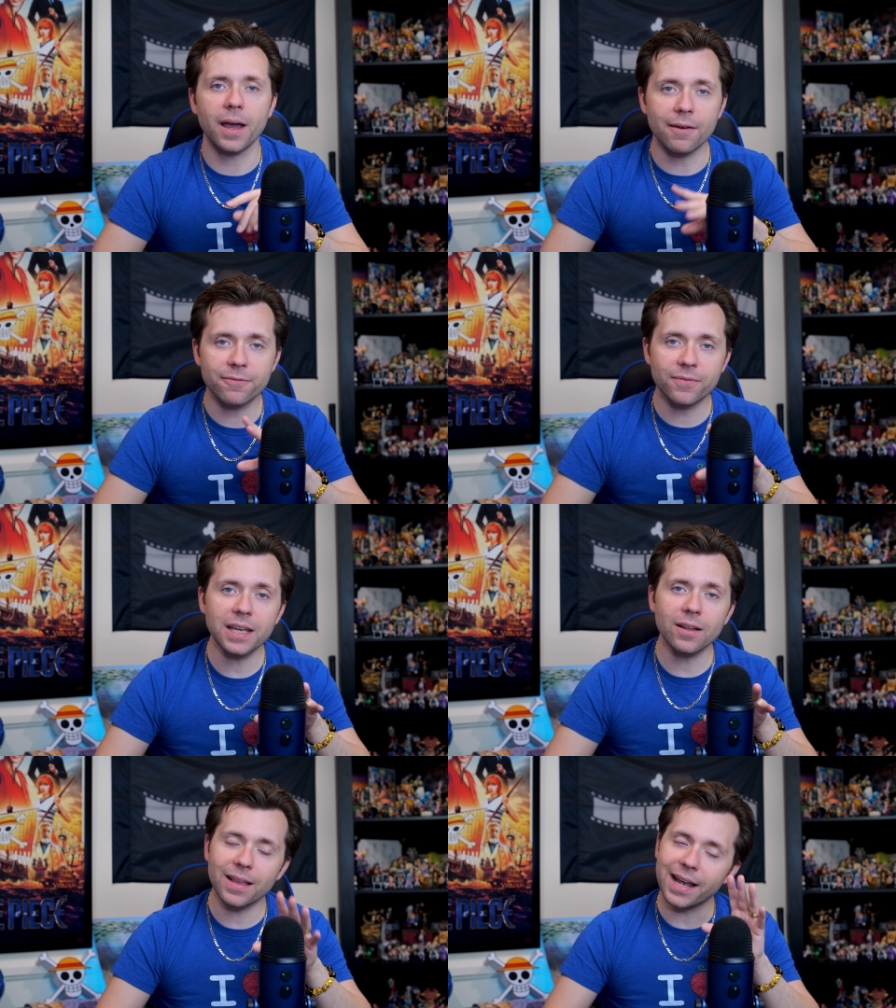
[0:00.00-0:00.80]
I
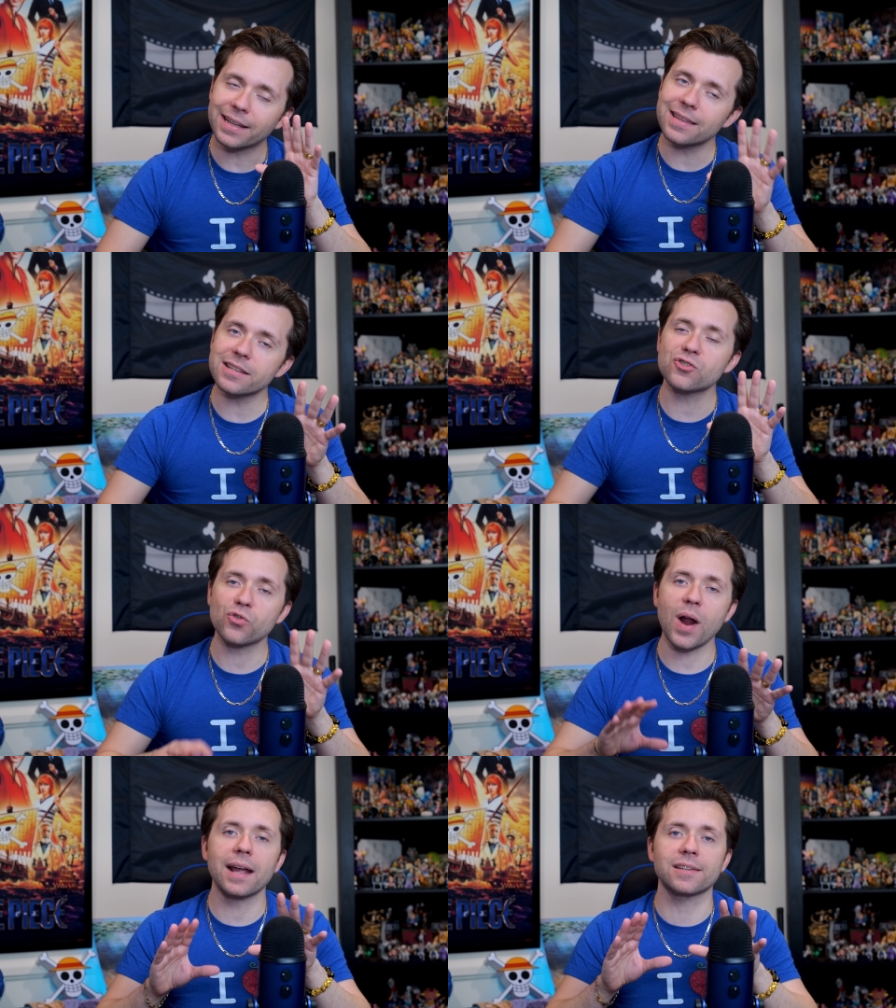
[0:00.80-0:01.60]
feel like this
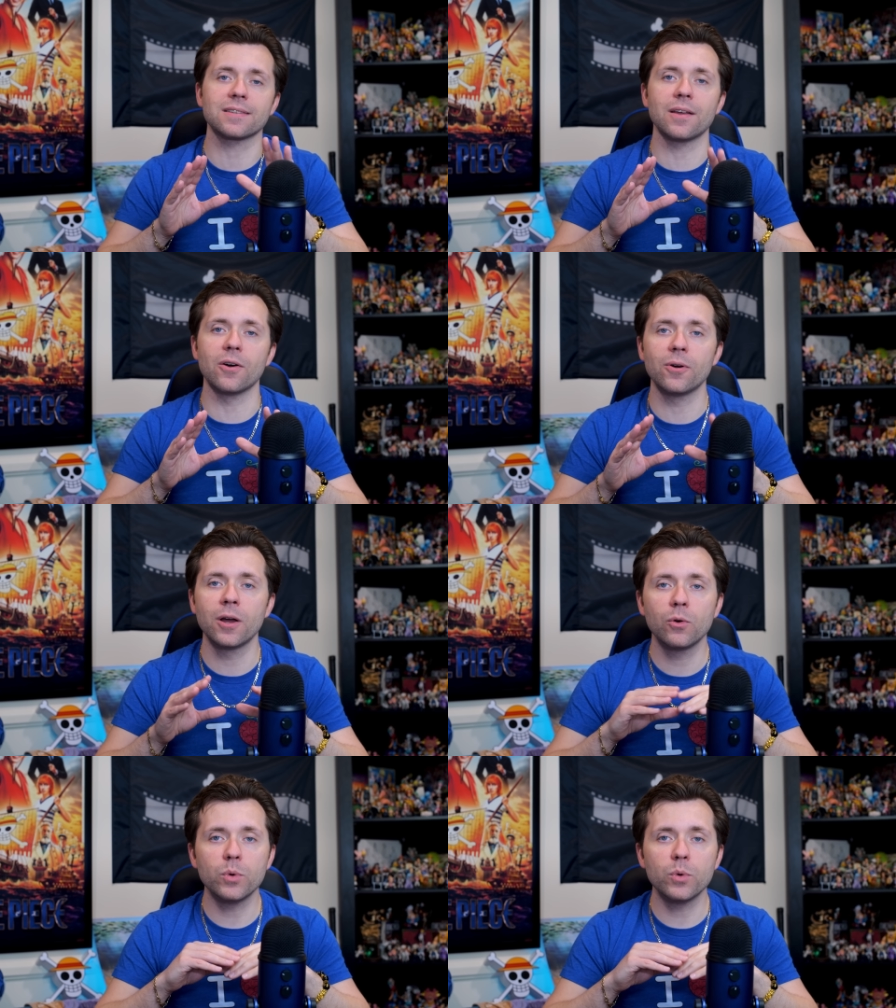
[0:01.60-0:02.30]
tracks though.